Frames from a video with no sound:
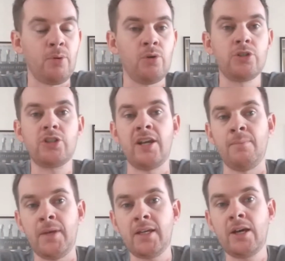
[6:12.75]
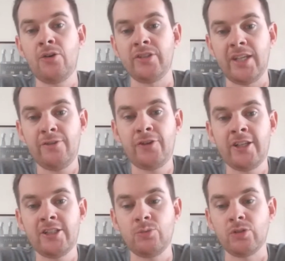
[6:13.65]
Bush, and Minka on
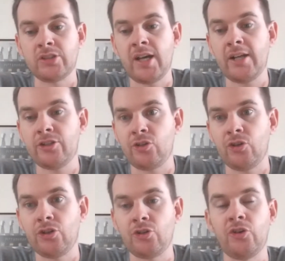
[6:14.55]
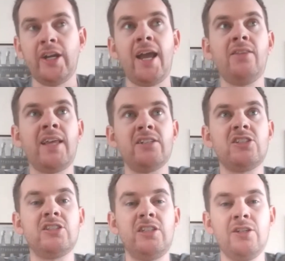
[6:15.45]
defense will start to create that
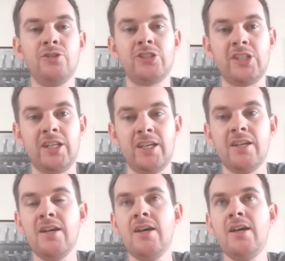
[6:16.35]
Steel City